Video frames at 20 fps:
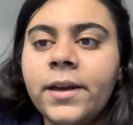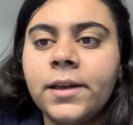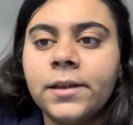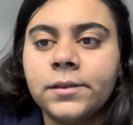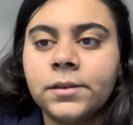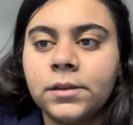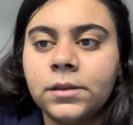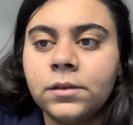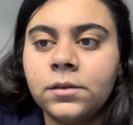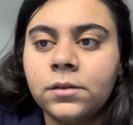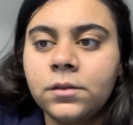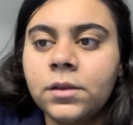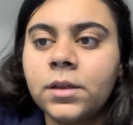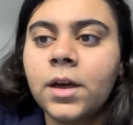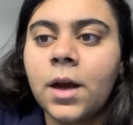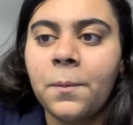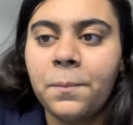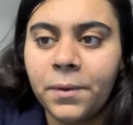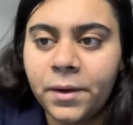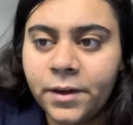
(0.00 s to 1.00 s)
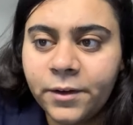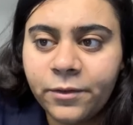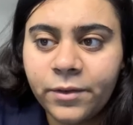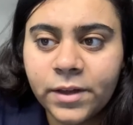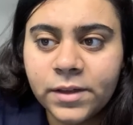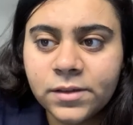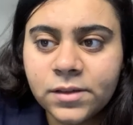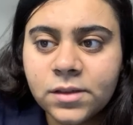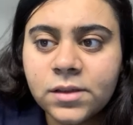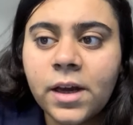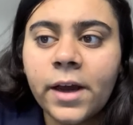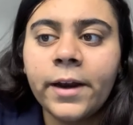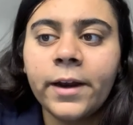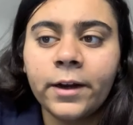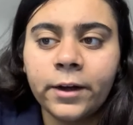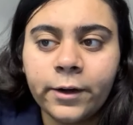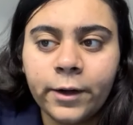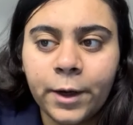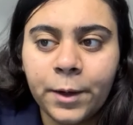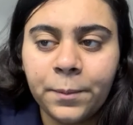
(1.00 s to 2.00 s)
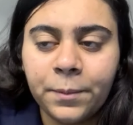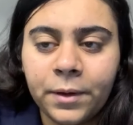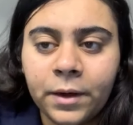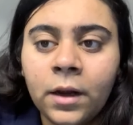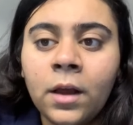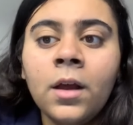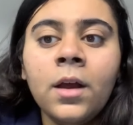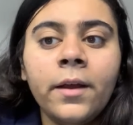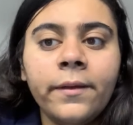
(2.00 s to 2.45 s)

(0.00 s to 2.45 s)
reason. The couple differences are incurable.